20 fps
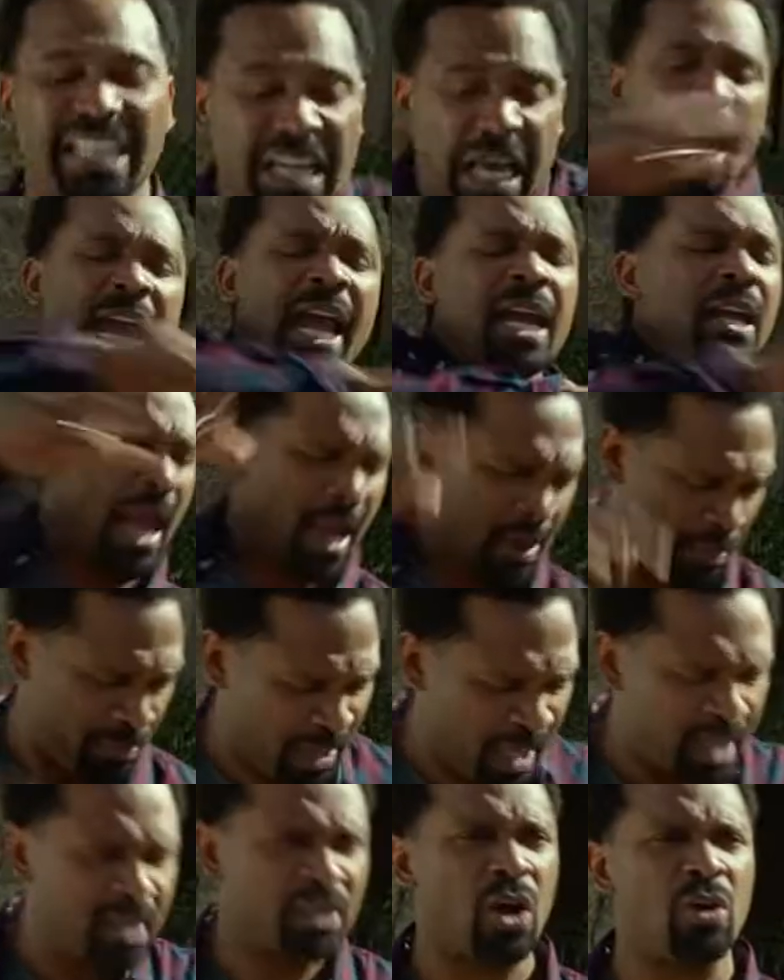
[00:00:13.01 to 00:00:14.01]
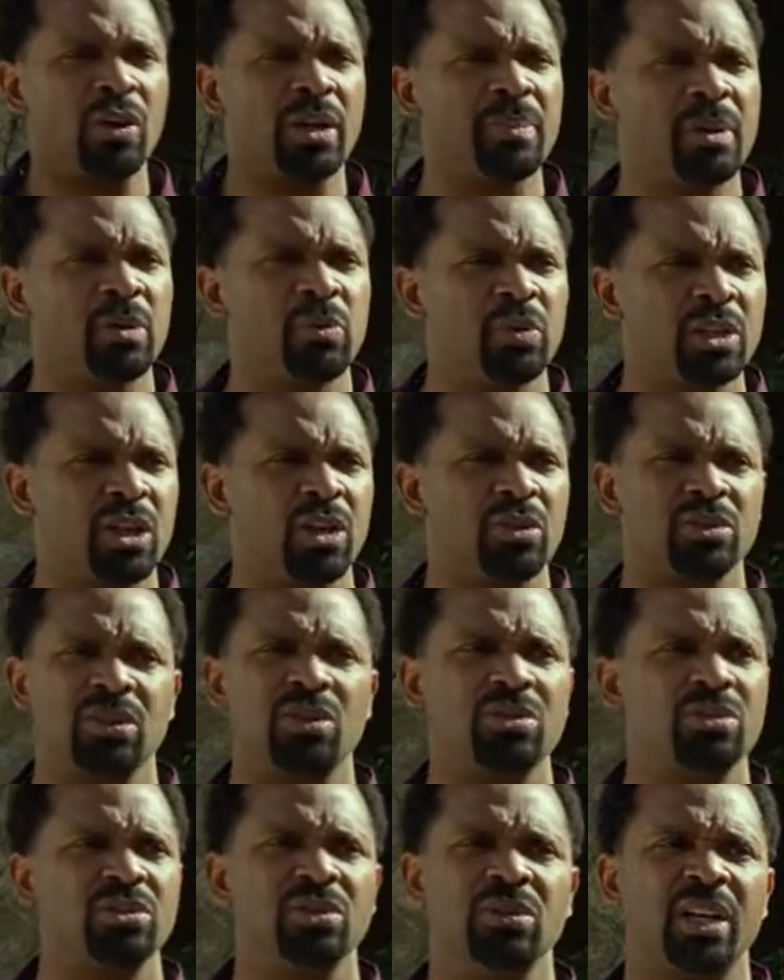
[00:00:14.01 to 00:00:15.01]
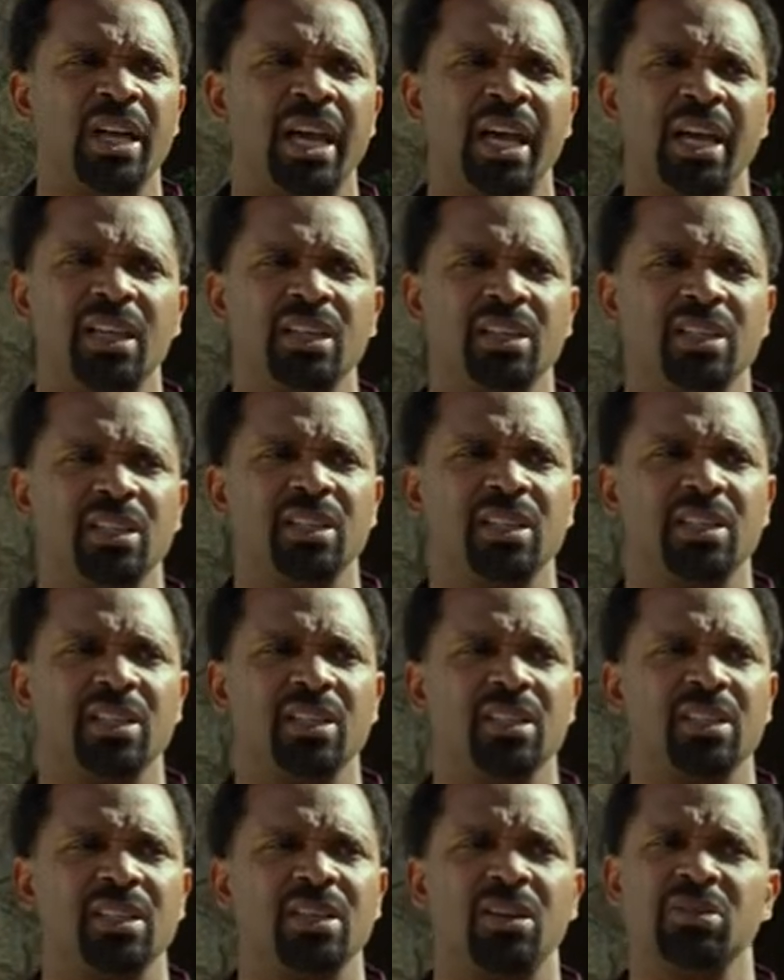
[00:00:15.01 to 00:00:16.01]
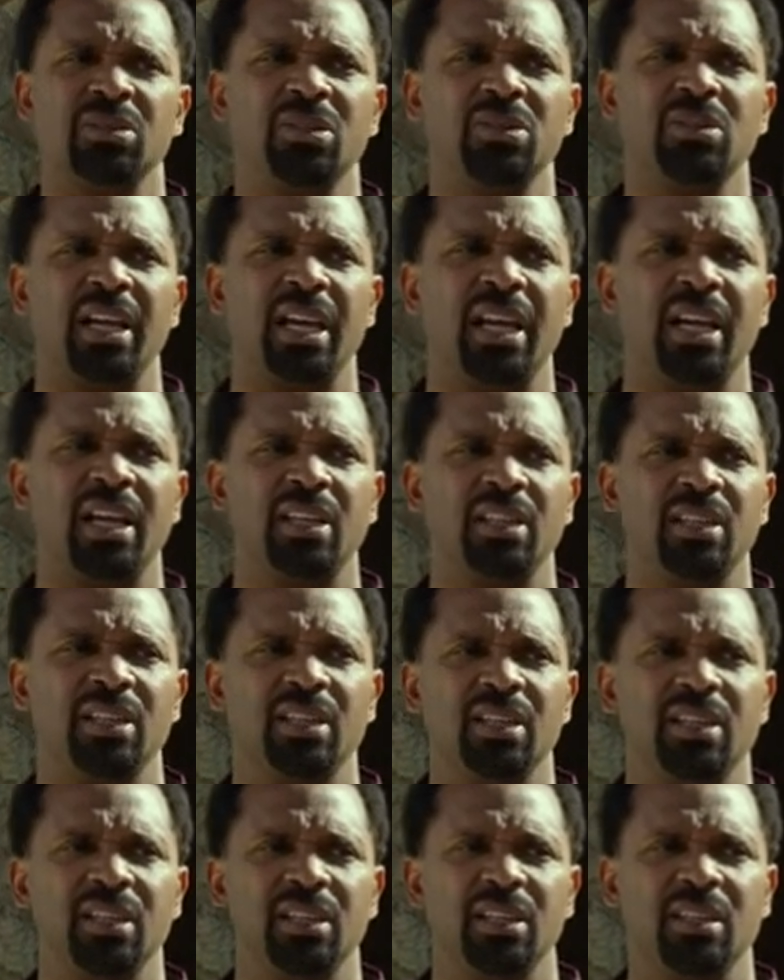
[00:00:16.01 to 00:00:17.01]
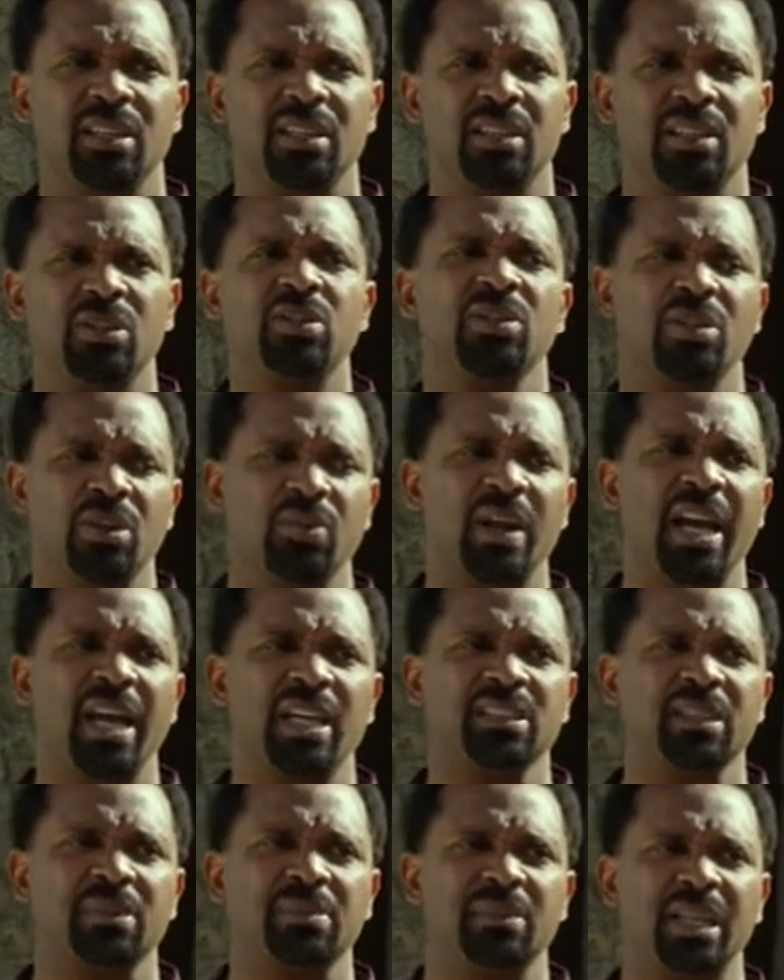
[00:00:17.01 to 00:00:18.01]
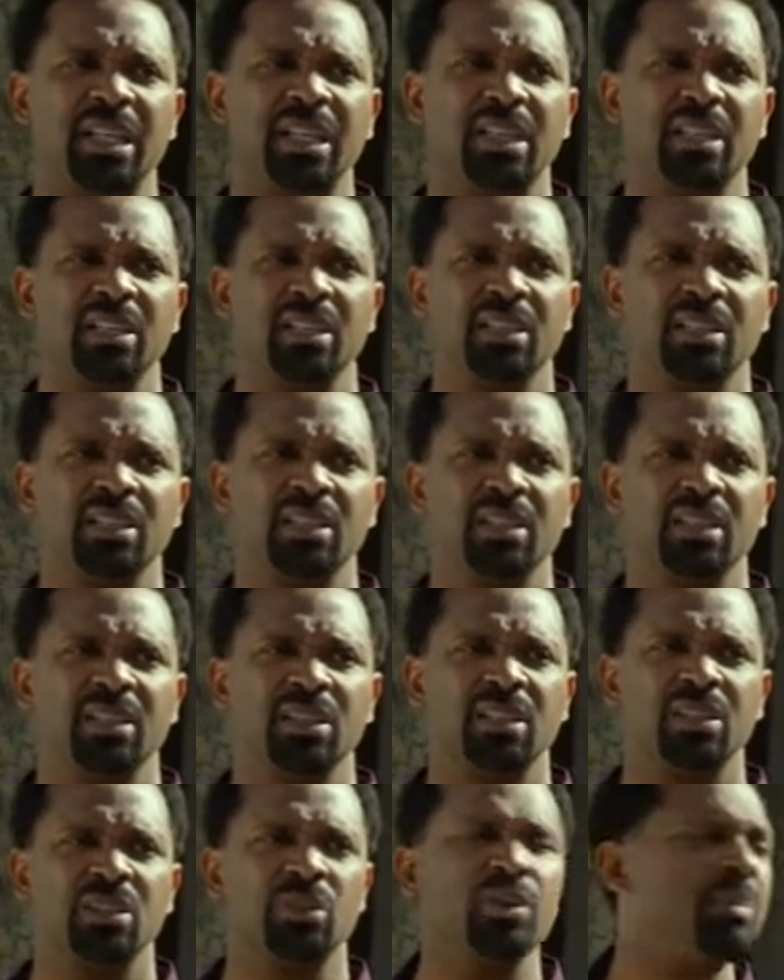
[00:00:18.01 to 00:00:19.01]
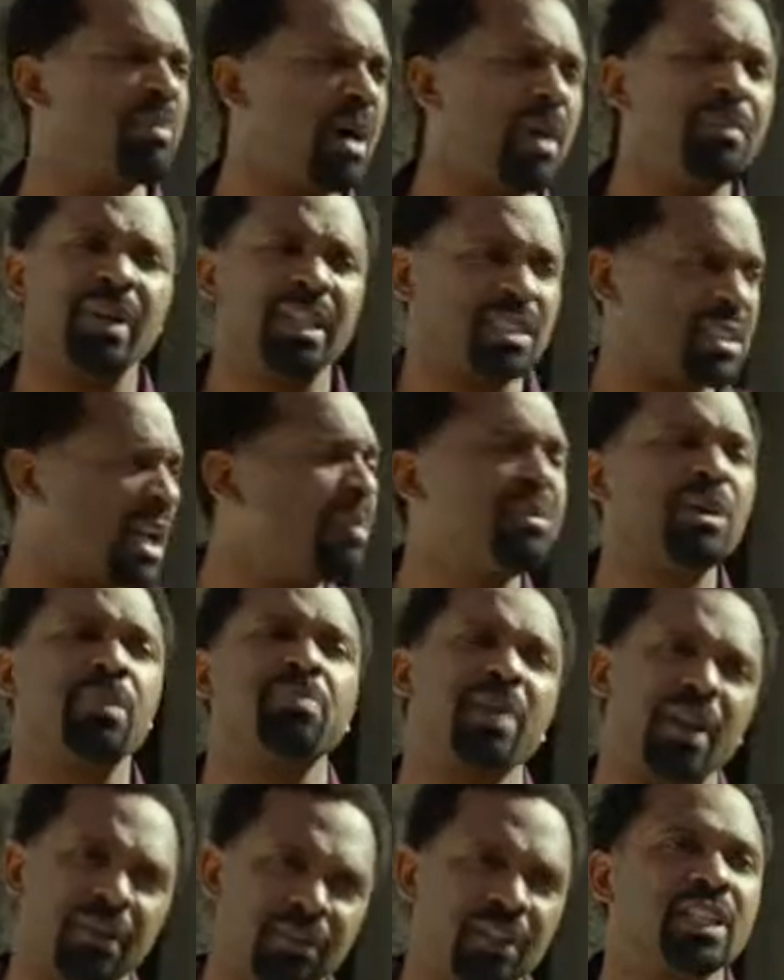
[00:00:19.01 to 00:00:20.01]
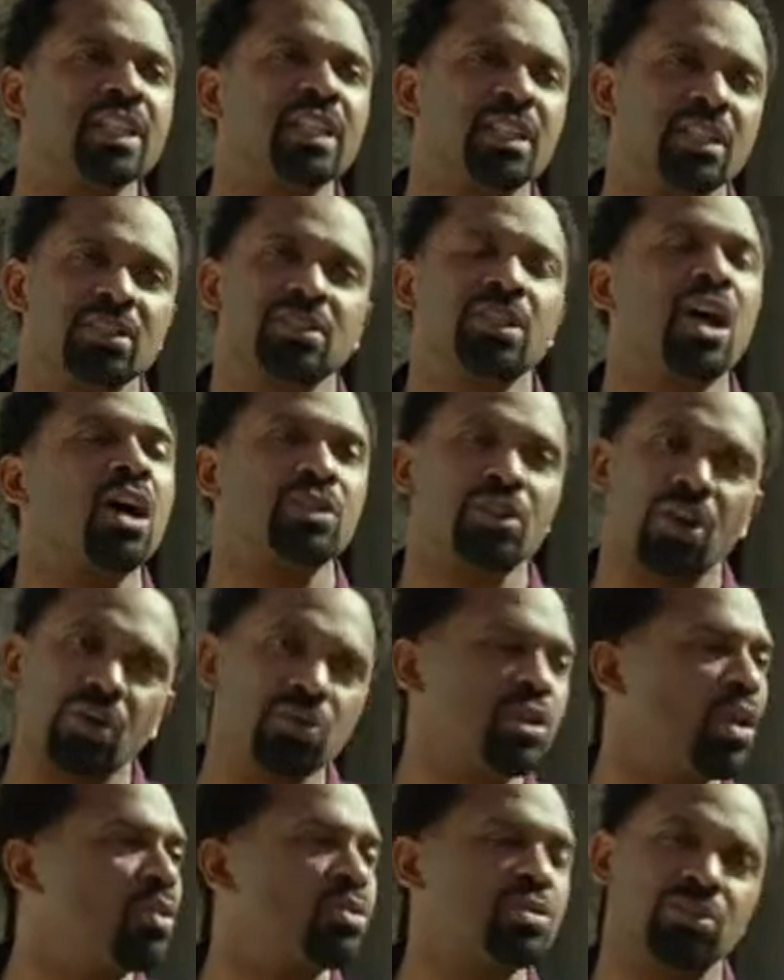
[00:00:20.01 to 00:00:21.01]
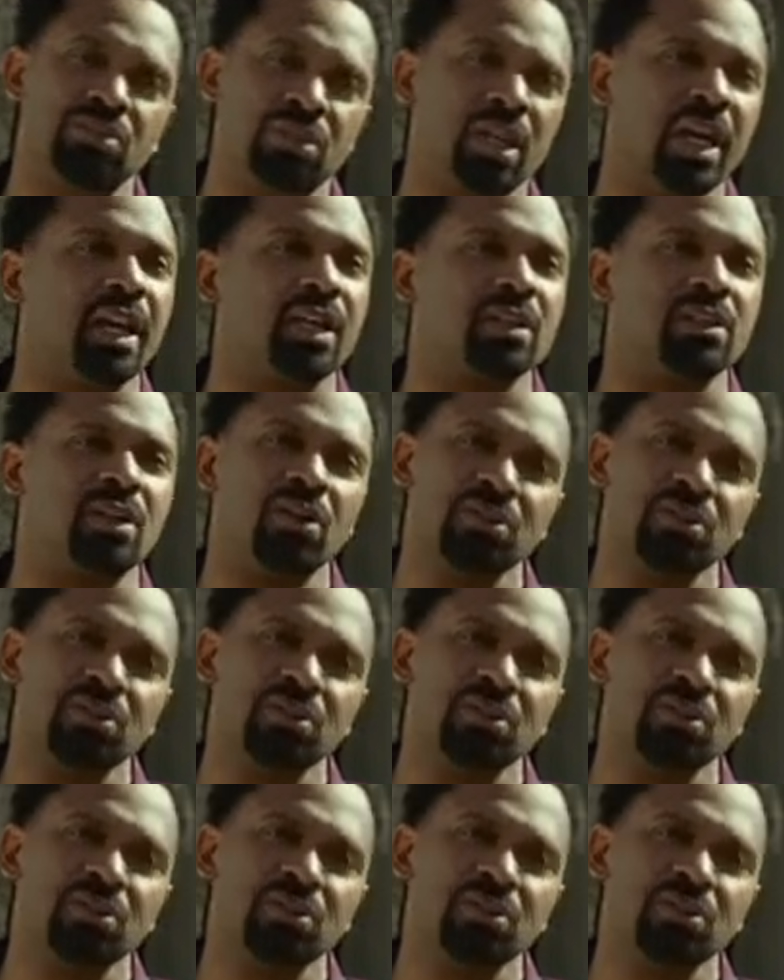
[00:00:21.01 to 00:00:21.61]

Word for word: Self hey, hey, man, don't hit me with no. Don't do that. Don't do that. You harassing me. You in my mansion. I'm in Beverly Hills. No, don't don't do that.